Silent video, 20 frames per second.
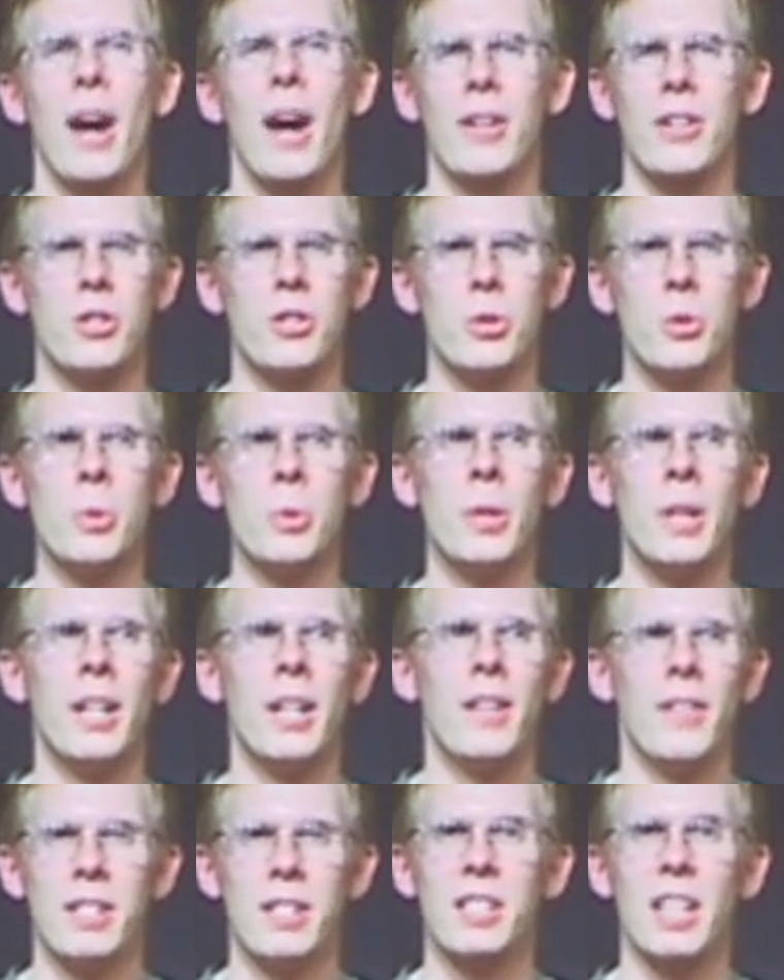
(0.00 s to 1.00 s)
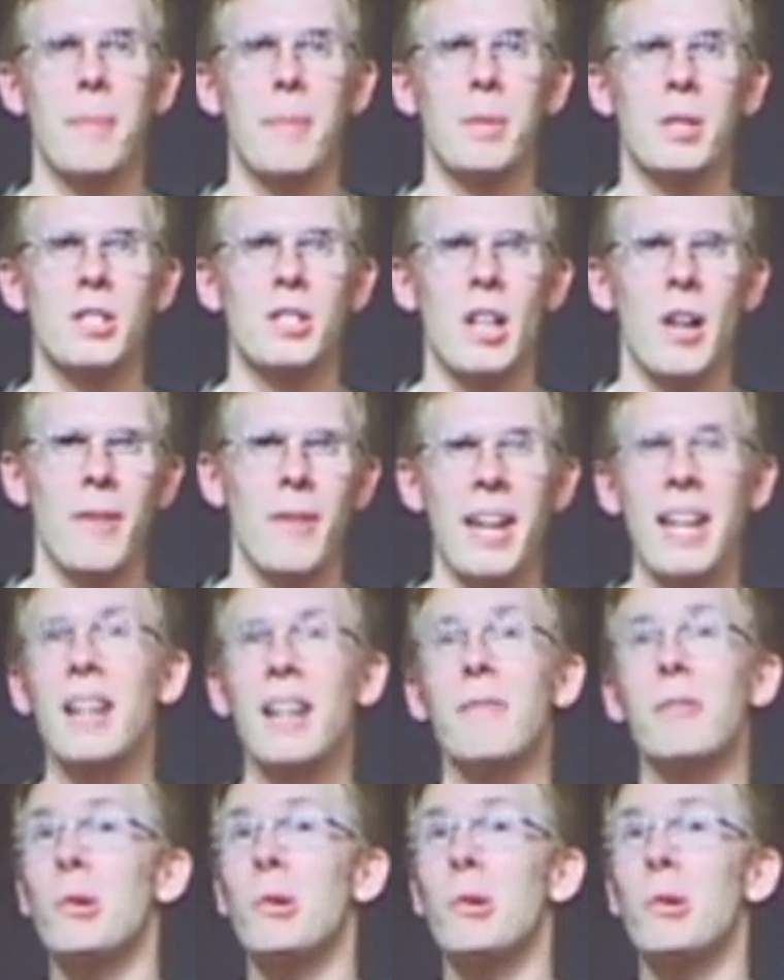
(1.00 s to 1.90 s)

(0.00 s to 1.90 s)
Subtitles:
I know how to do this type of stuff,